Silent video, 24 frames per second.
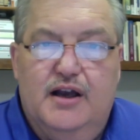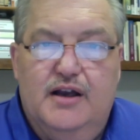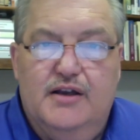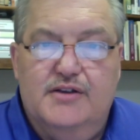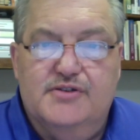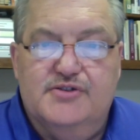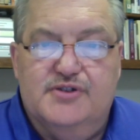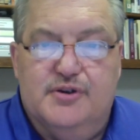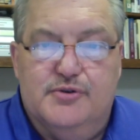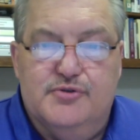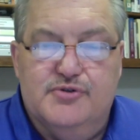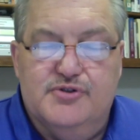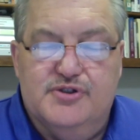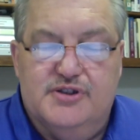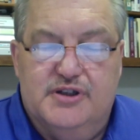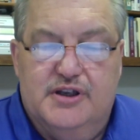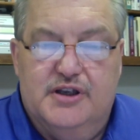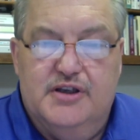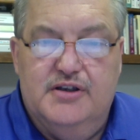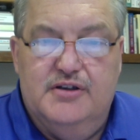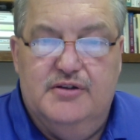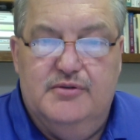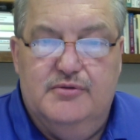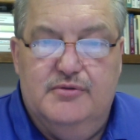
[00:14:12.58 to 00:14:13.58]
so
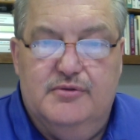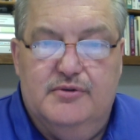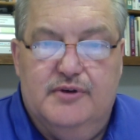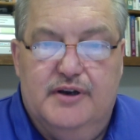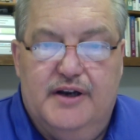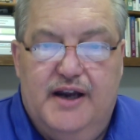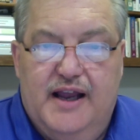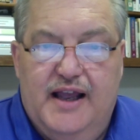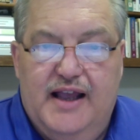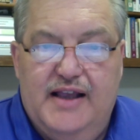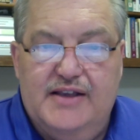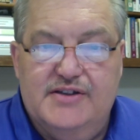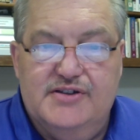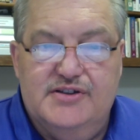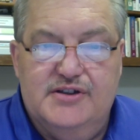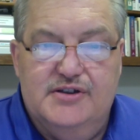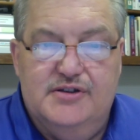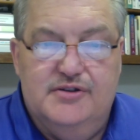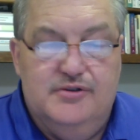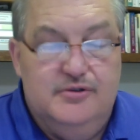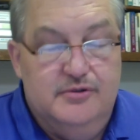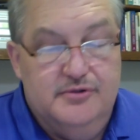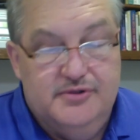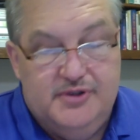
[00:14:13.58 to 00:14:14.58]
sick you were in
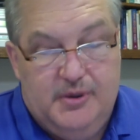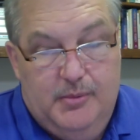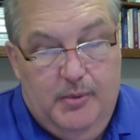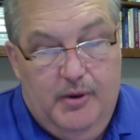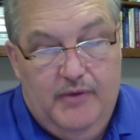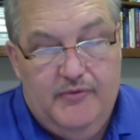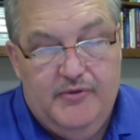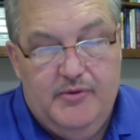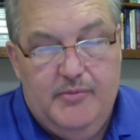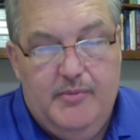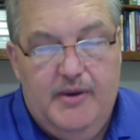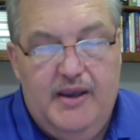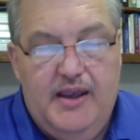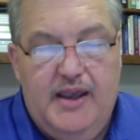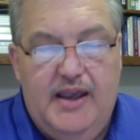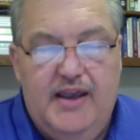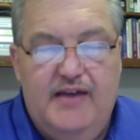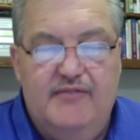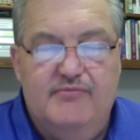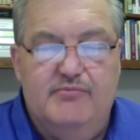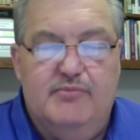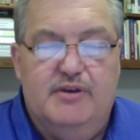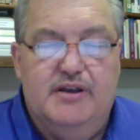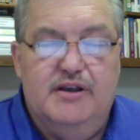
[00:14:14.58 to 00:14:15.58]
ICU. Some of you may
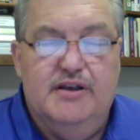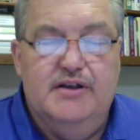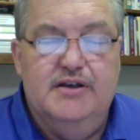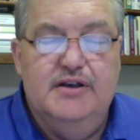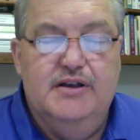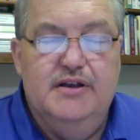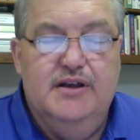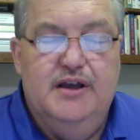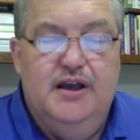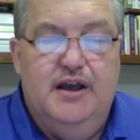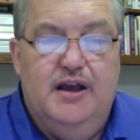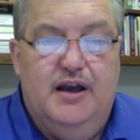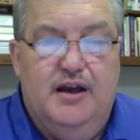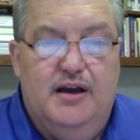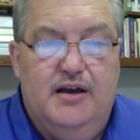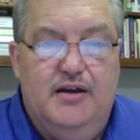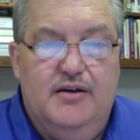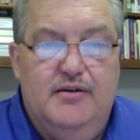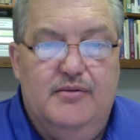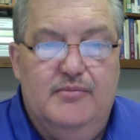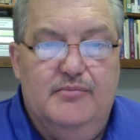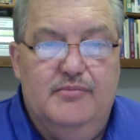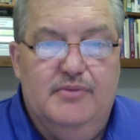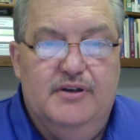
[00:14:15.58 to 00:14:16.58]
have been.
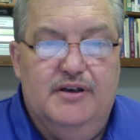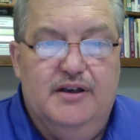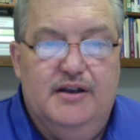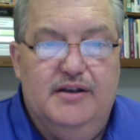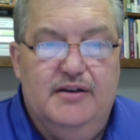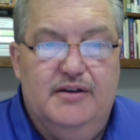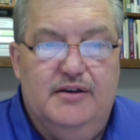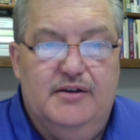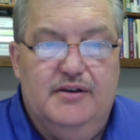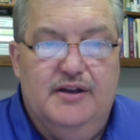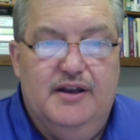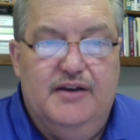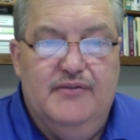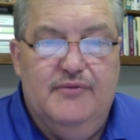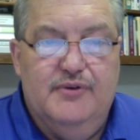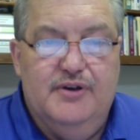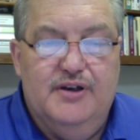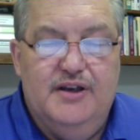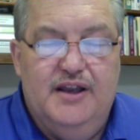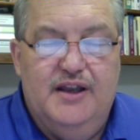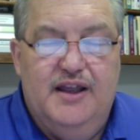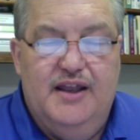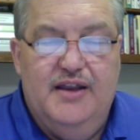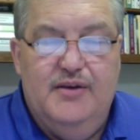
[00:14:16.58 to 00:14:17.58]
But every
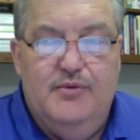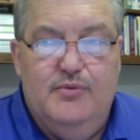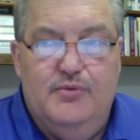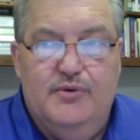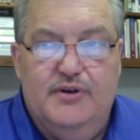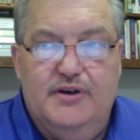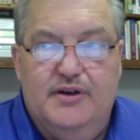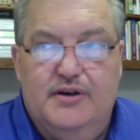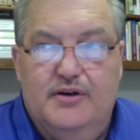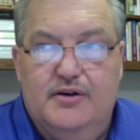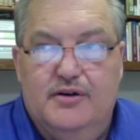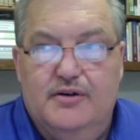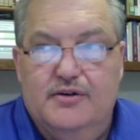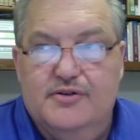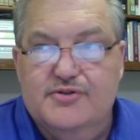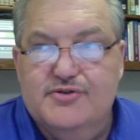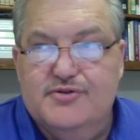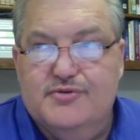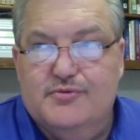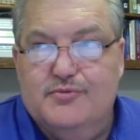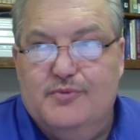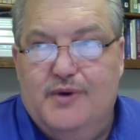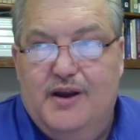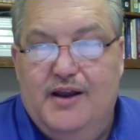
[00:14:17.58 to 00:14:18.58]
day we are
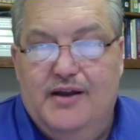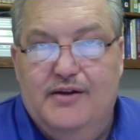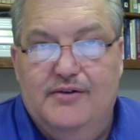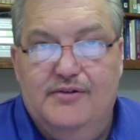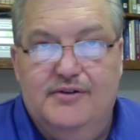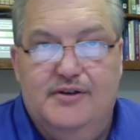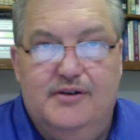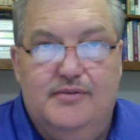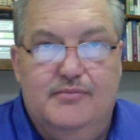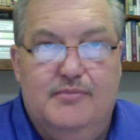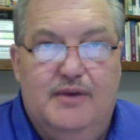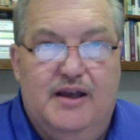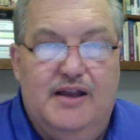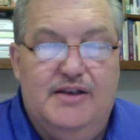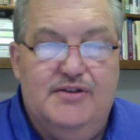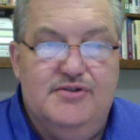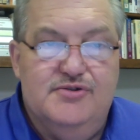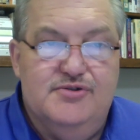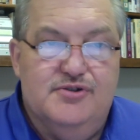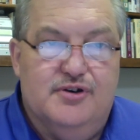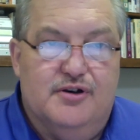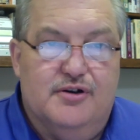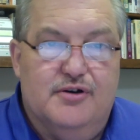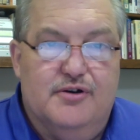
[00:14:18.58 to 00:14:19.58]
surrounded by
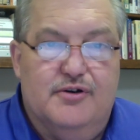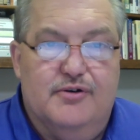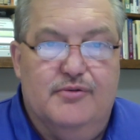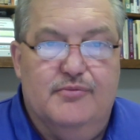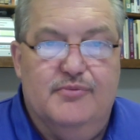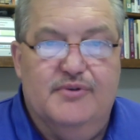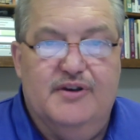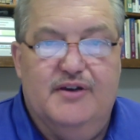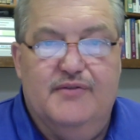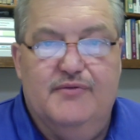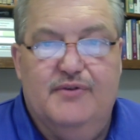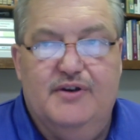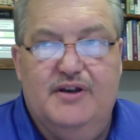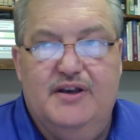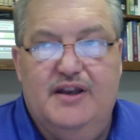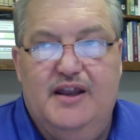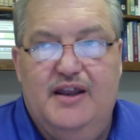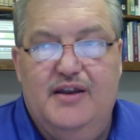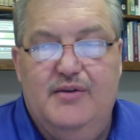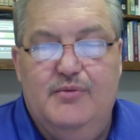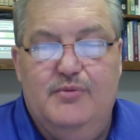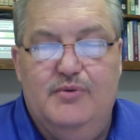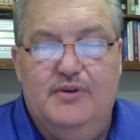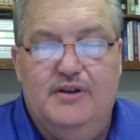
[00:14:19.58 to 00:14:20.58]
germs. Every
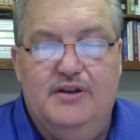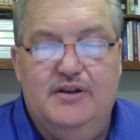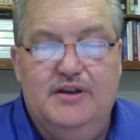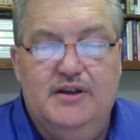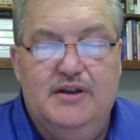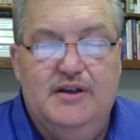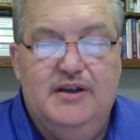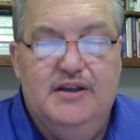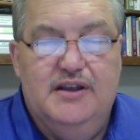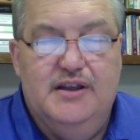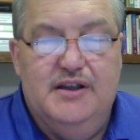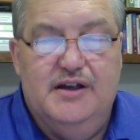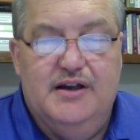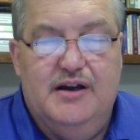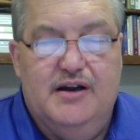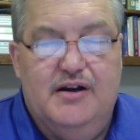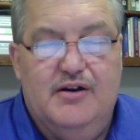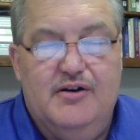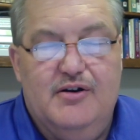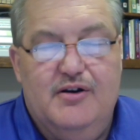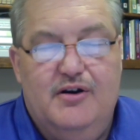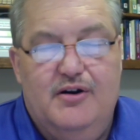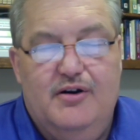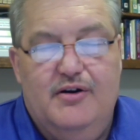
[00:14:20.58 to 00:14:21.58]
day we get in our
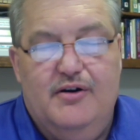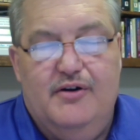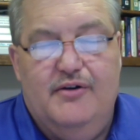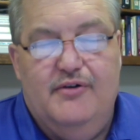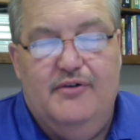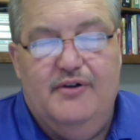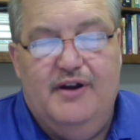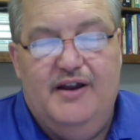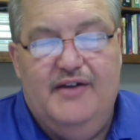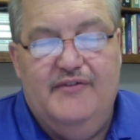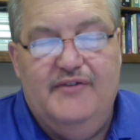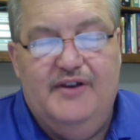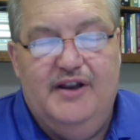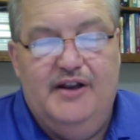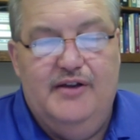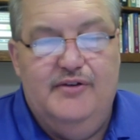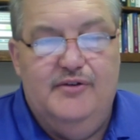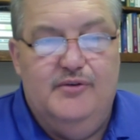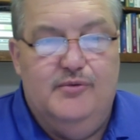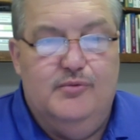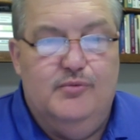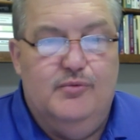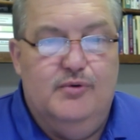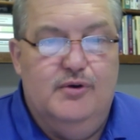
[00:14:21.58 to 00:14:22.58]
car and drive down
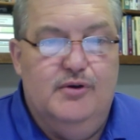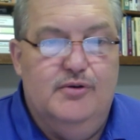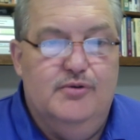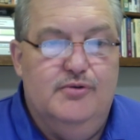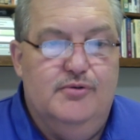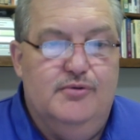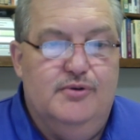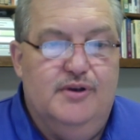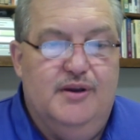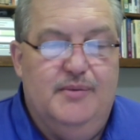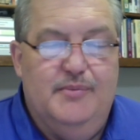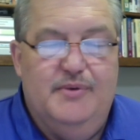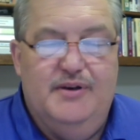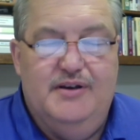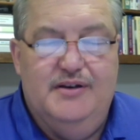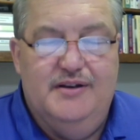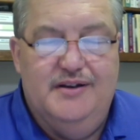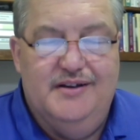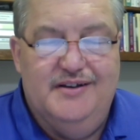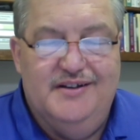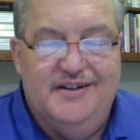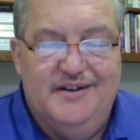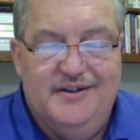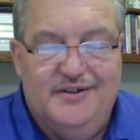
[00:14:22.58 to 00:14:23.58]
the road. I mean,
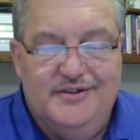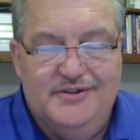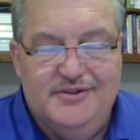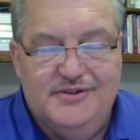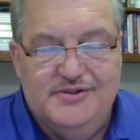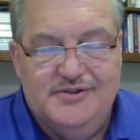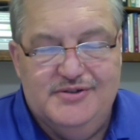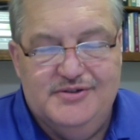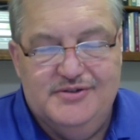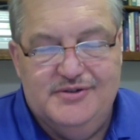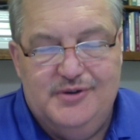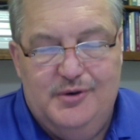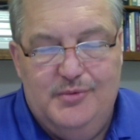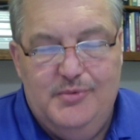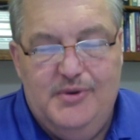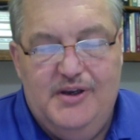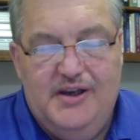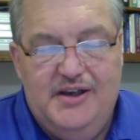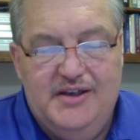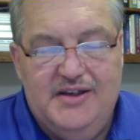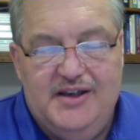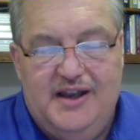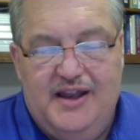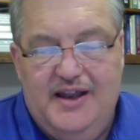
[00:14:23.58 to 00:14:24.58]
there are just so
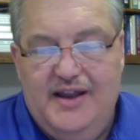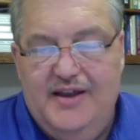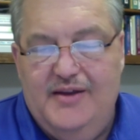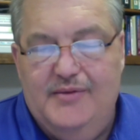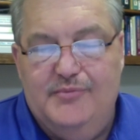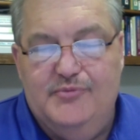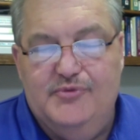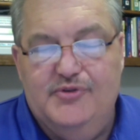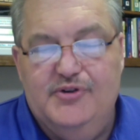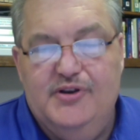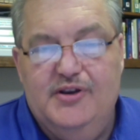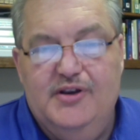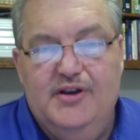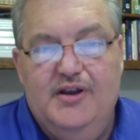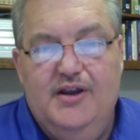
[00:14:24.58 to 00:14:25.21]
many times